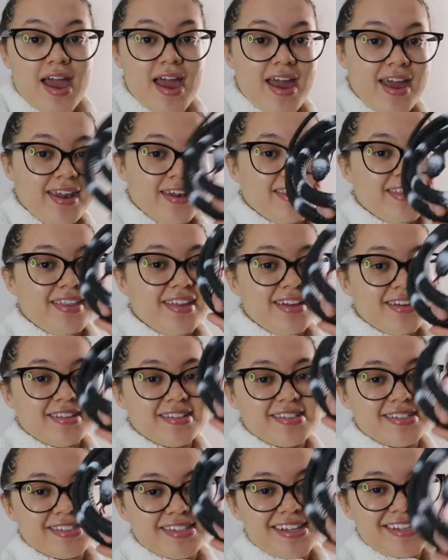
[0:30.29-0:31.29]
and
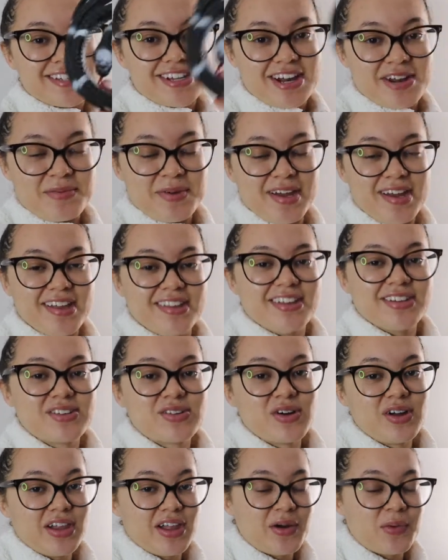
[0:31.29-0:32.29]
this is gonna be in the
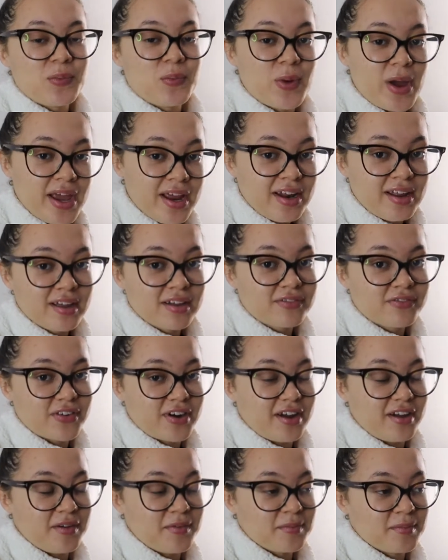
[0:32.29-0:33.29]
toilet waiting
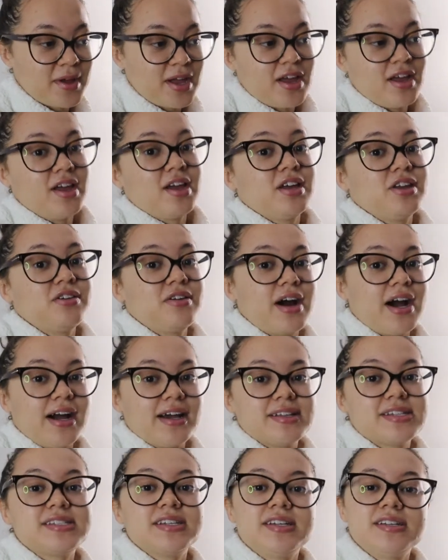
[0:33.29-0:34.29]
for him. You
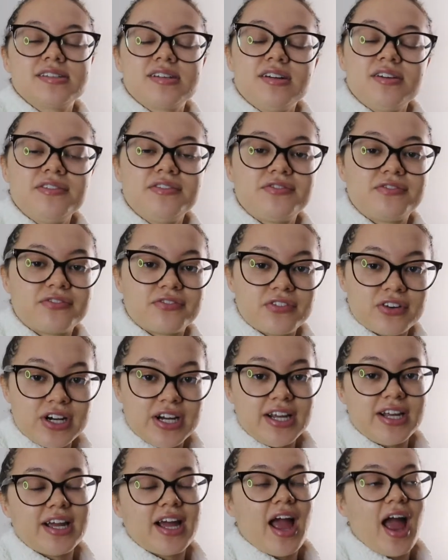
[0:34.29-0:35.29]
guys, he's gonna
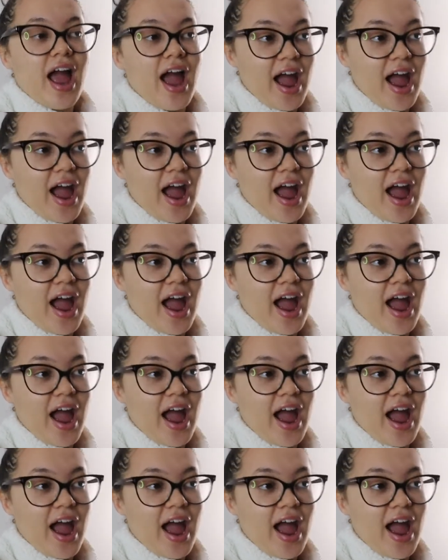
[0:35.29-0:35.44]
freak